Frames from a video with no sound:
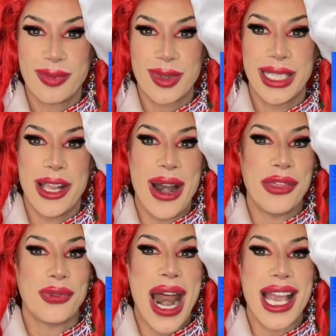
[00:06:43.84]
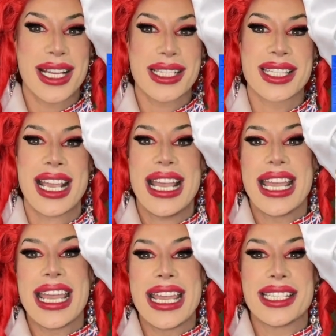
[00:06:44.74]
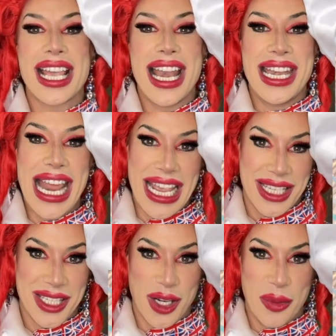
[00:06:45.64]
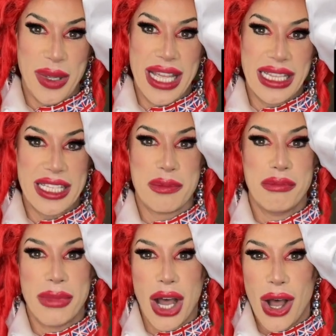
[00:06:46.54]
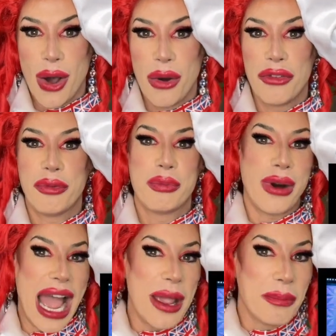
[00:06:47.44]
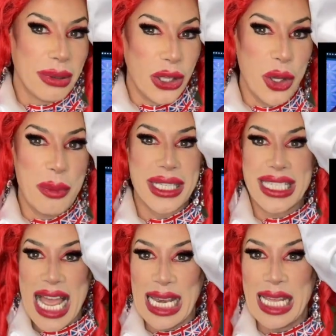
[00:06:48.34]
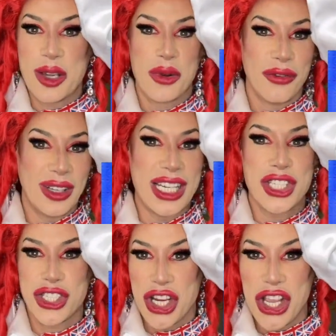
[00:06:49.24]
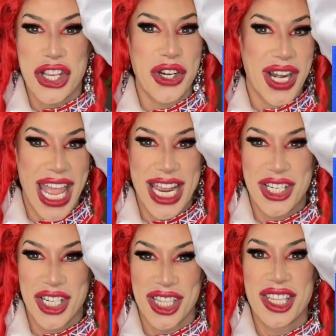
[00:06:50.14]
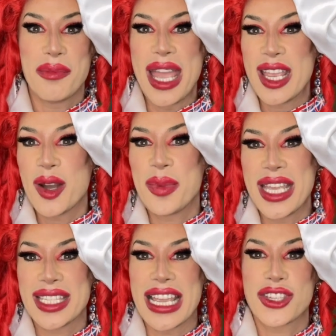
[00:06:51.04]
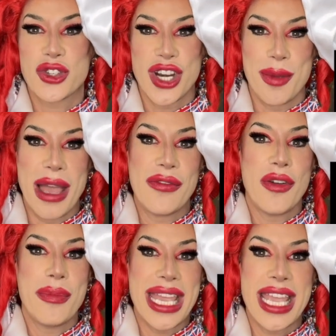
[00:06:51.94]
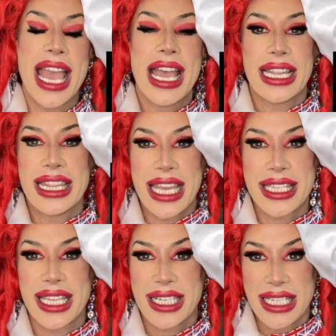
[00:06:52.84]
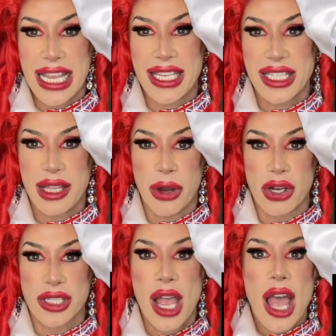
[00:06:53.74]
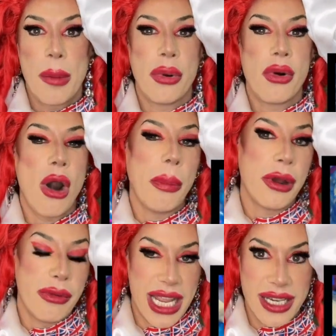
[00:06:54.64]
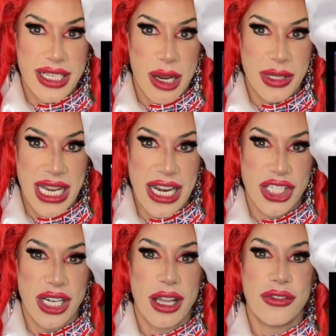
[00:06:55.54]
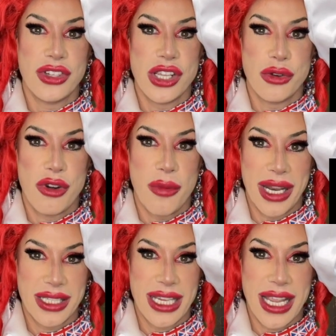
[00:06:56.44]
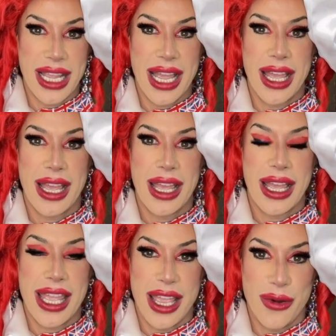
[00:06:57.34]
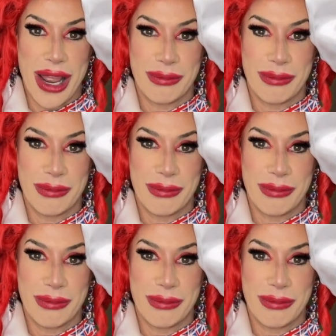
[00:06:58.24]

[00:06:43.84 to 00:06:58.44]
Kiran Thrax is next up in this mauve, bright blue, metallic, ruffly shirt creation. The makeup is extreme, and for me, this ticks the box. A proper reinterpretation of New Romantic era.